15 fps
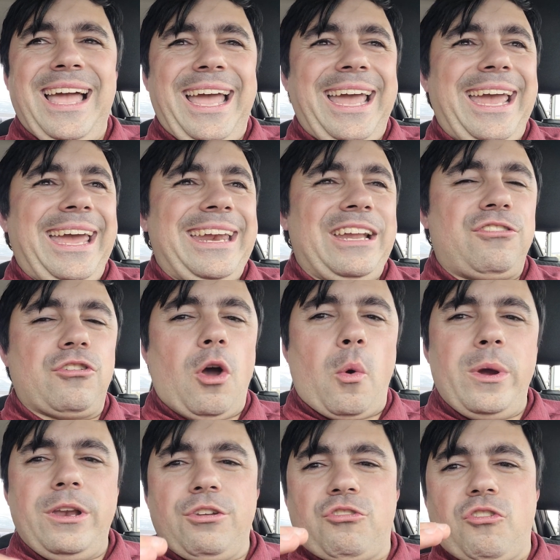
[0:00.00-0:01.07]
and it's
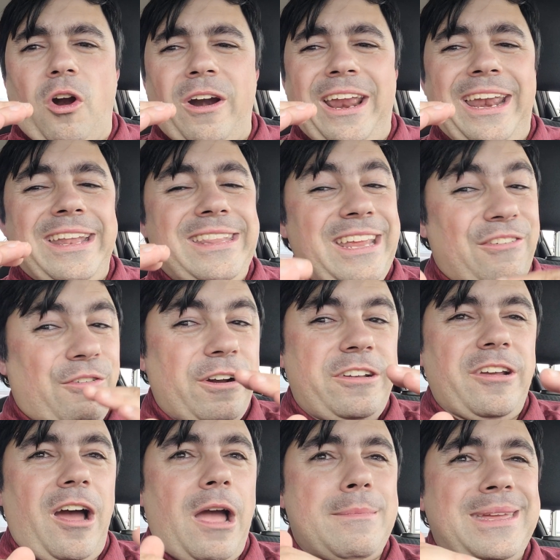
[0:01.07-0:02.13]
going to start at a different
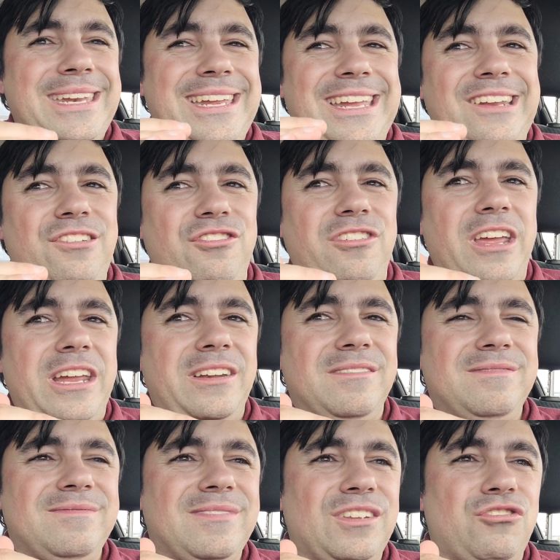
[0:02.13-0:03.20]
time in each state.
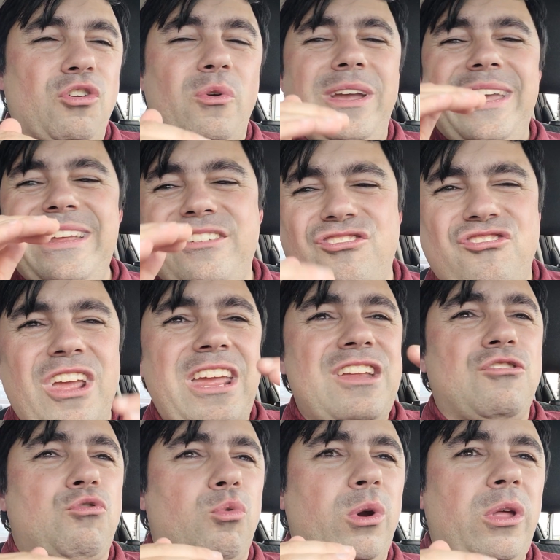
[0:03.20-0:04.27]
So each state
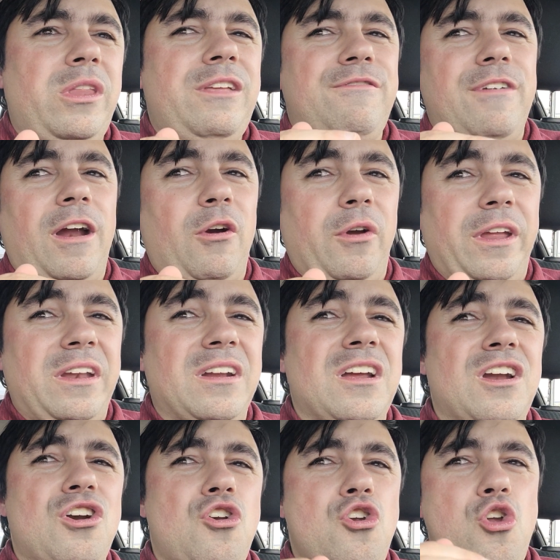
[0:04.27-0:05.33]
is really varying.
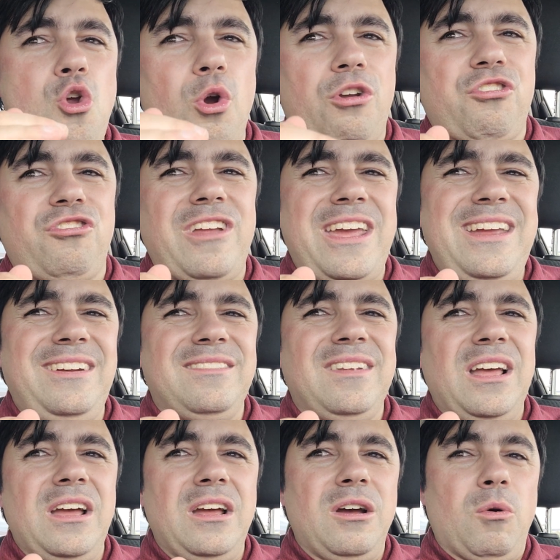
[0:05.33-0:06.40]
New York State,
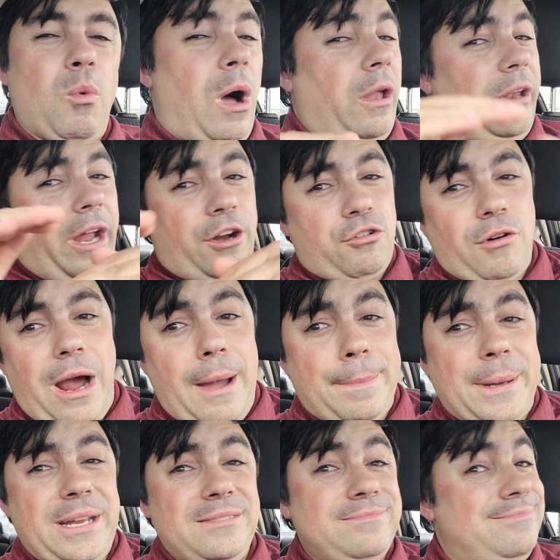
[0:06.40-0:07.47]
while not
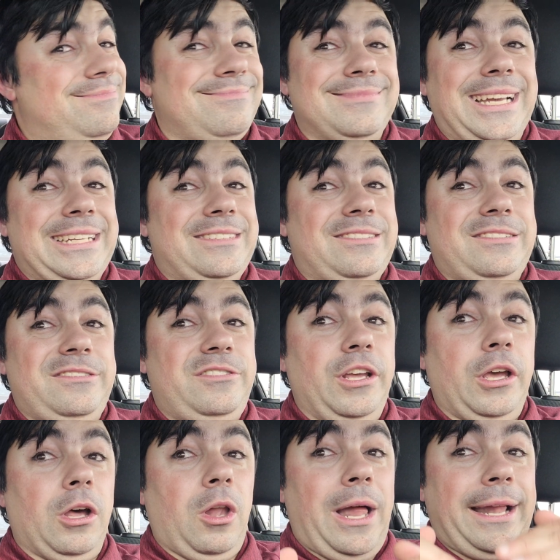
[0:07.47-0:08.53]
dropping, that's
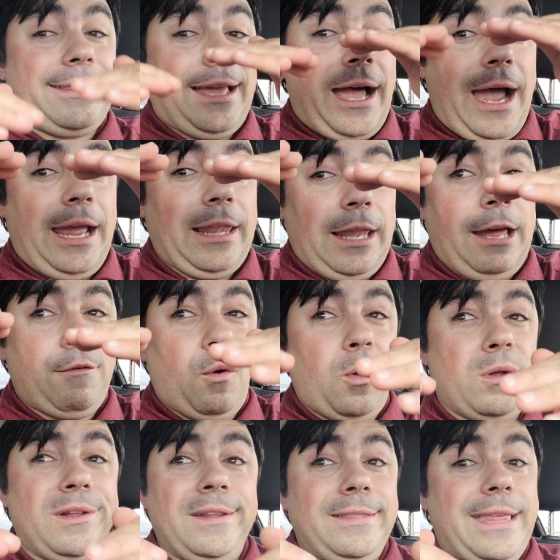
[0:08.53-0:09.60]
still at the high
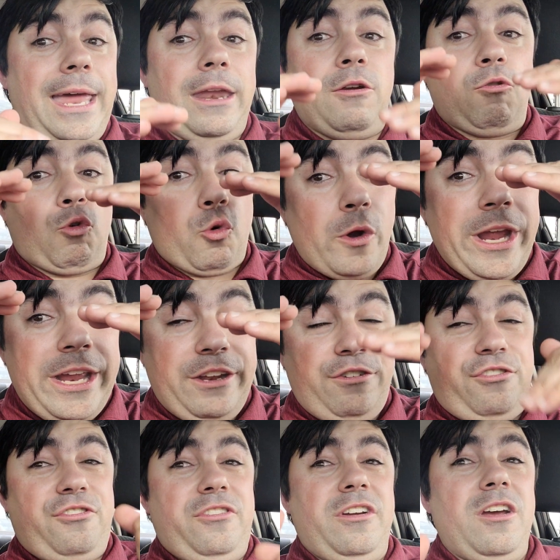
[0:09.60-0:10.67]
level that it
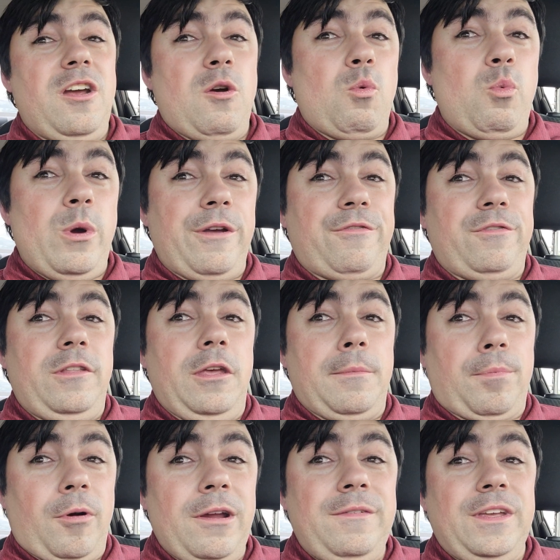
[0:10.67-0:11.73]
reached with the
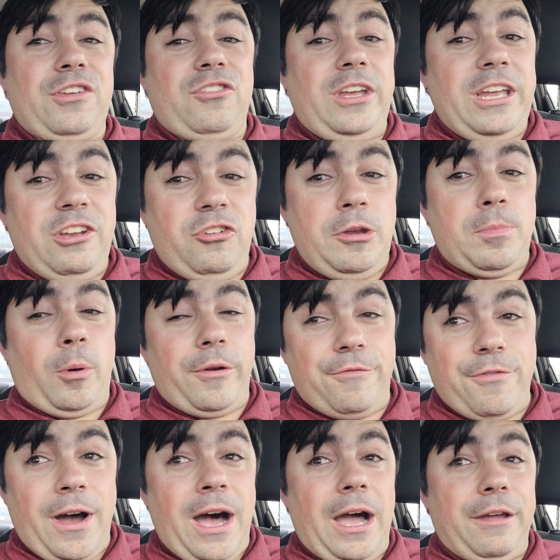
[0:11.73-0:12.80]
previous
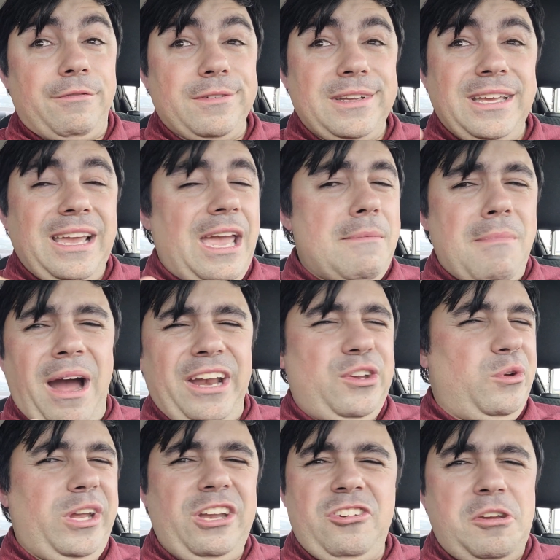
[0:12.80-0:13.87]
EG.5. And mind you,
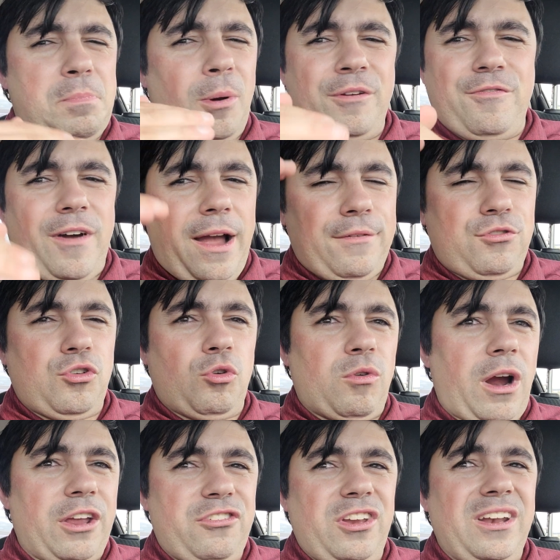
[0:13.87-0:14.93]
EG.5 still
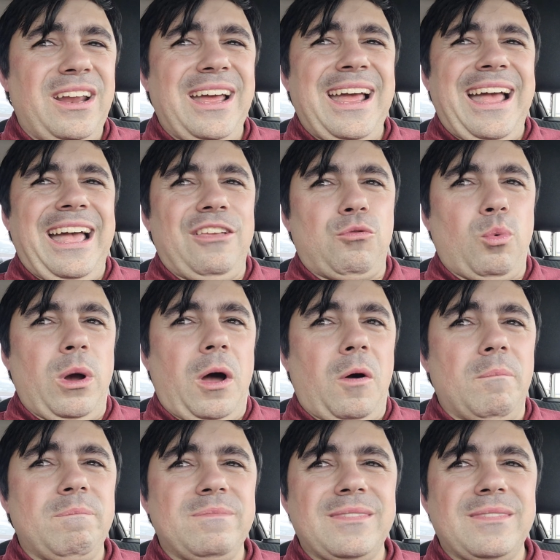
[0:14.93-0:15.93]
rising as well.